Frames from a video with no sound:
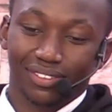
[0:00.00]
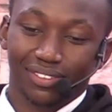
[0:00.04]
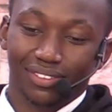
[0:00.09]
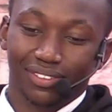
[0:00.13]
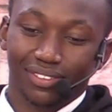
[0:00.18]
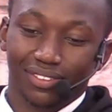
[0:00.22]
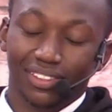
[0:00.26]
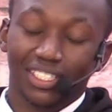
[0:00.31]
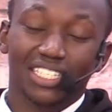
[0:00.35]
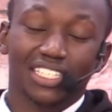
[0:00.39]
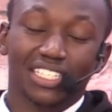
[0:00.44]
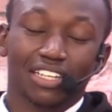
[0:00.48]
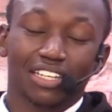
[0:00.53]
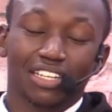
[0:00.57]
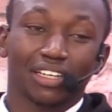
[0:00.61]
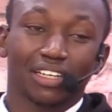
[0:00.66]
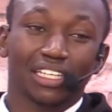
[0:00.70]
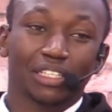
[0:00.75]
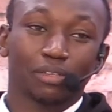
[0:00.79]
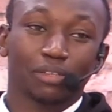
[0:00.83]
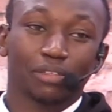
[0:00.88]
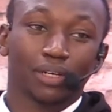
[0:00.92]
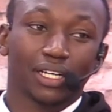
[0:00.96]
This is the
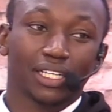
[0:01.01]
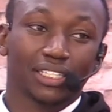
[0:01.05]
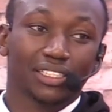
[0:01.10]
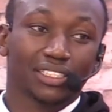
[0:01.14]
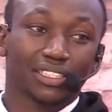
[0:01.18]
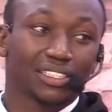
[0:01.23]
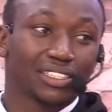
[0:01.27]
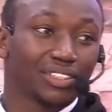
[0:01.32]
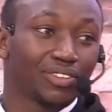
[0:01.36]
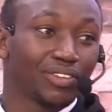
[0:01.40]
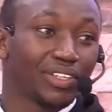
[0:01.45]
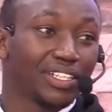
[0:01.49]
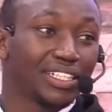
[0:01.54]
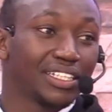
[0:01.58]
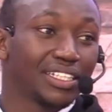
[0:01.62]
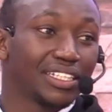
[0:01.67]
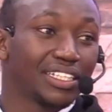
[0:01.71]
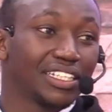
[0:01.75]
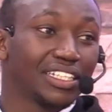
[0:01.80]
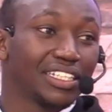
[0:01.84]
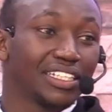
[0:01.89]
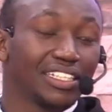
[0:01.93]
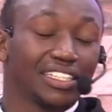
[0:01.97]
funny part. When
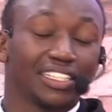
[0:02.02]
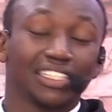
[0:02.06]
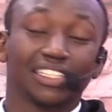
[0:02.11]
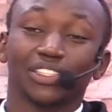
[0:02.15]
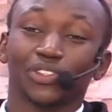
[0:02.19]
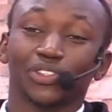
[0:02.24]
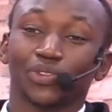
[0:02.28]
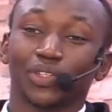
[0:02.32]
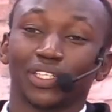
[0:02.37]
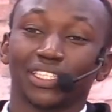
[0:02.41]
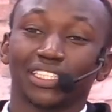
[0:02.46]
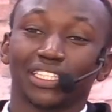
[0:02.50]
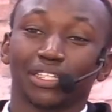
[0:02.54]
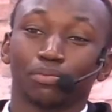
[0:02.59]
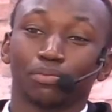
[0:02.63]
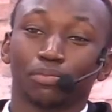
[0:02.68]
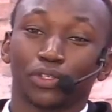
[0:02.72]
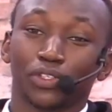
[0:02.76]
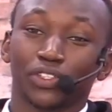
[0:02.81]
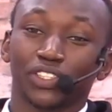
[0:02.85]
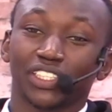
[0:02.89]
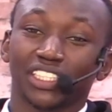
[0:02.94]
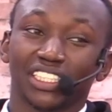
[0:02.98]
this waiter
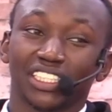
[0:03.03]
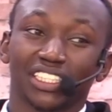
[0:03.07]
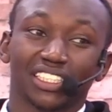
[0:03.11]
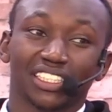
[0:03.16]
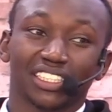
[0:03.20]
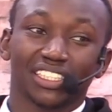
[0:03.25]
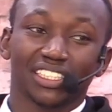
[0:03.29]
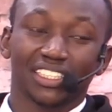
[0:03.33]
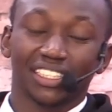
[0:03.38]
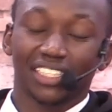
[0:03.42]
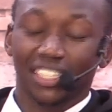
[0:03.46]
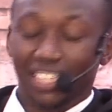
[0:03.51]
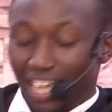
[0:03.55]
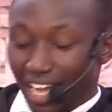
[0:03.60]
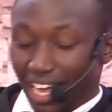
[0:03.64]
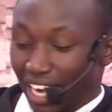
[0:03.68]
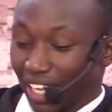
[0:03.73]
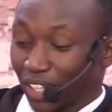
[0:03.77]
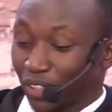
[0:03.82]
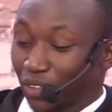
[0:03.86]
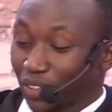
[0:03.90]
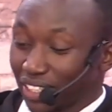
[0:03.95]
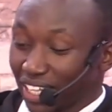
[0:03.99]
brought it,
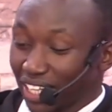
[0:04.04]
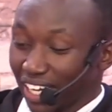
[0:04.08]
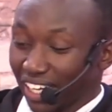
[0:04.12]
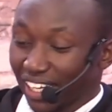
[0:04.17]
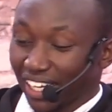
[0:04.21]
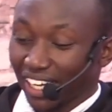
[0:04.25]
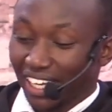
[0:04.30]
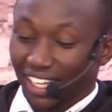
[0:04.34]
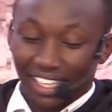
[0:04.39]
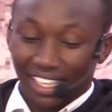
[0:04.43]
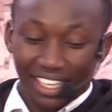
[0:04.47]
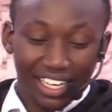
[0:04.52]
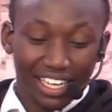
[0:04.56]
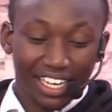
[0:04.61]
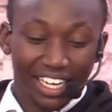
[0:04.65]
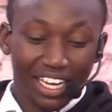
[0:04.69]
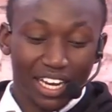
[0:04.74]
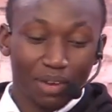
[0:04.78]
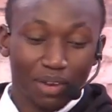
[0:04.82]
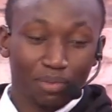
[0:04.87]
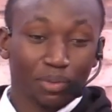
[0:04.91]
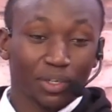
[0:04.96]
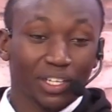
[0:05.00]
alikuja akaekelea
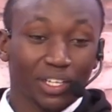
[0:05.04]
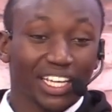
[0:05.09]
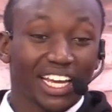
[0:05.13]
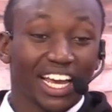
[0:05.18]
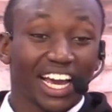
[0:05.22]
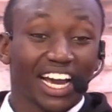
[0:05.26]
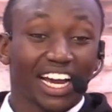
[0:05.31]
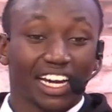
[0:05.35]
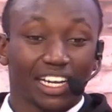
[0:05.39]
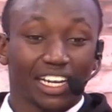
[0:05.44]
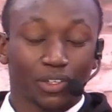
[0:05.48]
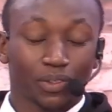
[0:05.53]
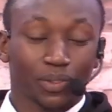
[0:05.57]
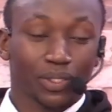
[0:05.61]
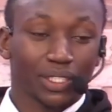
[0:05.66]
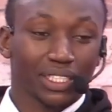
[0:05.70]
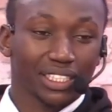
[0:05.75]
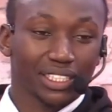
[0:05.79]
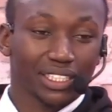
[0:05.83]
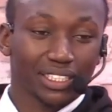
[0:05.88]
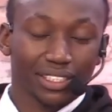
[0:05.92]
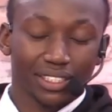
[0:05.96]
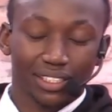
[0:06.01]
hapo, yeye
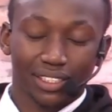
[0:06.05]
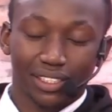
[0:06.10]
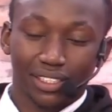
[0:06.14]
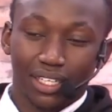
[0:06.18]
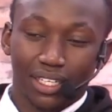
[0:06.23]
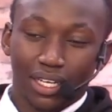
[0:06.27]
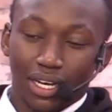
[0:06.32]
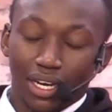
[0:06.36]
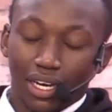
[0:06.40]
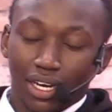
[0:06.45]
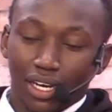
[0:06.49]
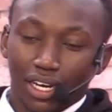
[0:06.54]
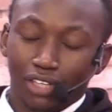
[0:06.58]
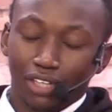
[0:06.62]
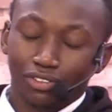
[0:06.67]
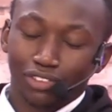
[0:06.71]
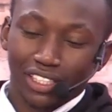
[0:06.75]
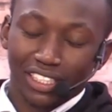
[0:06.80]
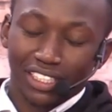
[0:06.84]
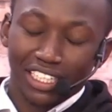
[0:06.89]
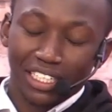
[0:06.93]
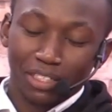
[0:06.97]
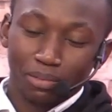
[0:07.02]
akarudi. After
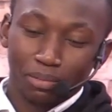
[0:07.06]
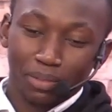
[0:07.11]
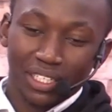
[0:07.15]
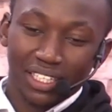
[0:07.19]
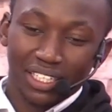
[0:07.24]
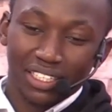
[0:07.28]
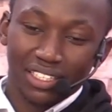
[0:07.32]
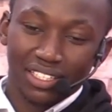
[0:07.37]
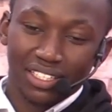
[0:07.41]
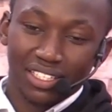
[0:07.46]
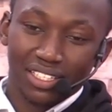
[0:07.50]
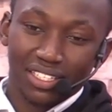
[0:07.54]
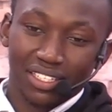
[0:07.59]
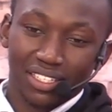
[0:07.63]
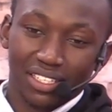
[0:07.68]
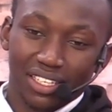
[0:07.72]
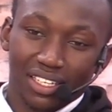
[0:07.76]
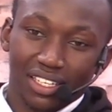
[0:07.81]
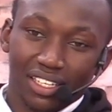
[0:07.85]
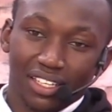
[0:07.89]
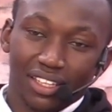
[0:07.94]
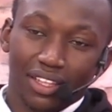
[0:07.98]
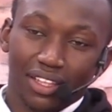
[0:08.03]
10 minutes,
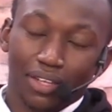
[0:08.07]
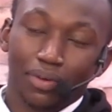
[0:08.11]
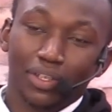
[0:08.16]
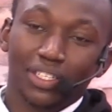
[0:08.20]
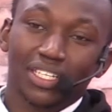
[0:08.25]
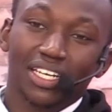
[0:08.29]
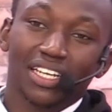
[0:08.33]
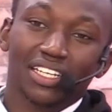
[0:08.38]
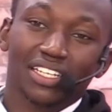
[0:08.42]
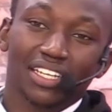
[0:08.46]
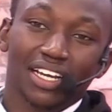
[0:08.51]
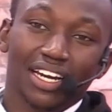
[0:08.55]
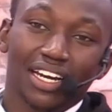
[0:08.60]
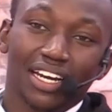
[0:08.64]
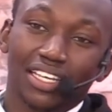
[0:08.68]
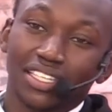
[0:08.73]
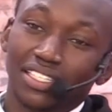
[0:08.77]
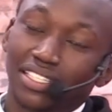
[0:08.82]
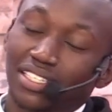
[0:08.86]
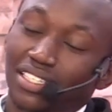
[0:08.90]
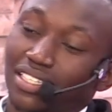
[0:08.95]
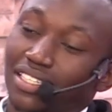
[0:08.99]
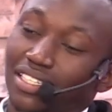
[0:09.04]
the waiter
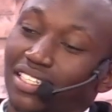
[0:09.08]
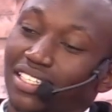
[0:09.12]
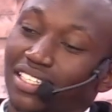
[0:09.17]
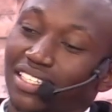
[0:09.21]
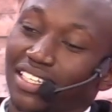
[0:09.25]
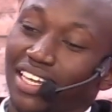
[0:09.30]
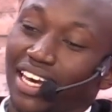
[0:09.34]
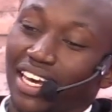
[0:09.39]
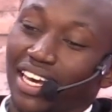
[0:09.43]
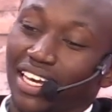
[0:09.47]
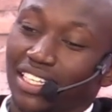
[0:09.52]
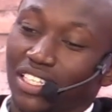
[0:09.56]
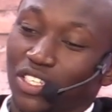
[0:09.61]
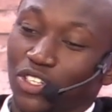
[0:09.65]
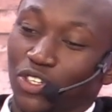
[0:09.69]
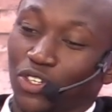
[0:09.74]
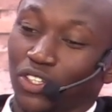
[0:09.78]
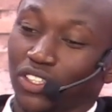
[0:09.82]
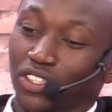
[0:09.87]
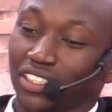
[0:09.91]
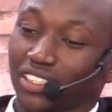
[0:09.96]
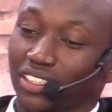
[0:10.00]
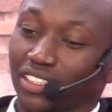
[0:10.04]
realized this guy is
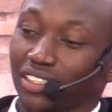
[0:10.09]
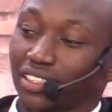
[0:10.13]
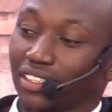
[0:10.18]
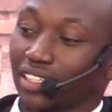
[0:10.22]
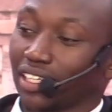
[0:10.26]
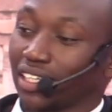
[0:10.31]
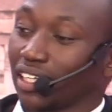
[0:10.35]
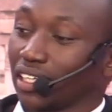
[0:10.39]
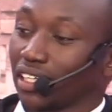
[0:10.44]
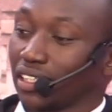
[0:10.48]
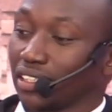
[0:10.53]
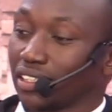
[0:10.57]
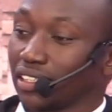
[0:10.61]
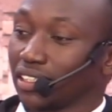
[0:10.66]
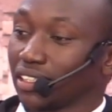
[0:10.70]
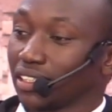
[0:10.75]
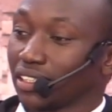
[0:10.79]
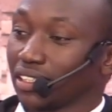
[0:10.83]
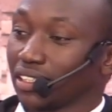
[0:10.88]
not taking tea.